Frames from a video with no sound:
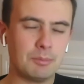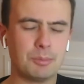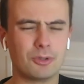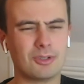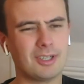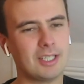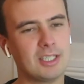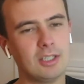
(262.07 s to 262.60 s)
But
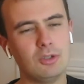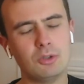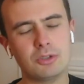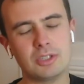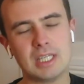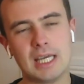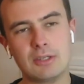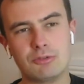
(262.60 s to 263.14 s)
like, you look at
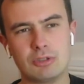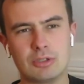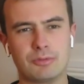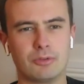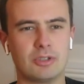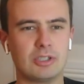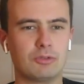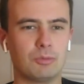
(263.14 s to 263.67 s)
the entries for
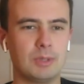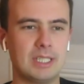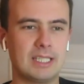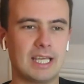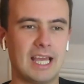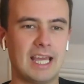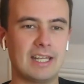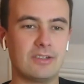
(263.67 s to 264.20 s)
this
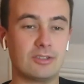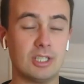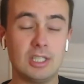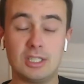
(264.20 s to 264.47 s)
weekend,